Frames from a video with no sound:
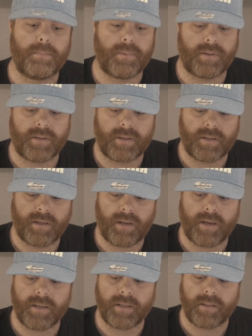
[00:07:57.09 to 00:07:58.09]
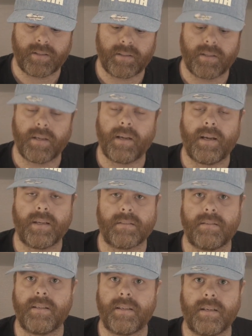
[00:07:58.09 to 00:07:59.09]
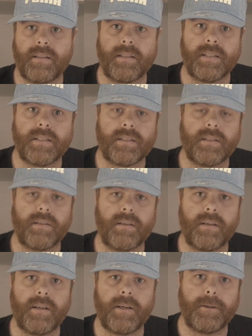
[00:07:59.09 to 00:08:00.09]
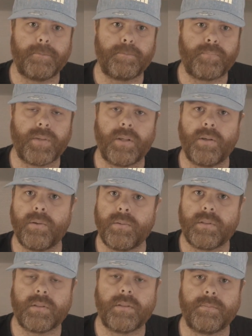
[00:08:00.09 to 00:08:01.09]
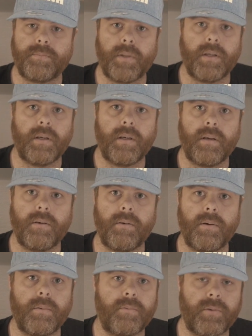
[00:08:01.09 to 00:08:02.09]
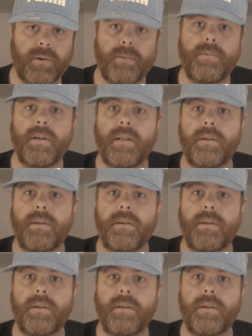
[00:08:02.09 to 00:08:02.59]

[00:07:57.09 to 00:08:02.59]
but I actually got this on used for a really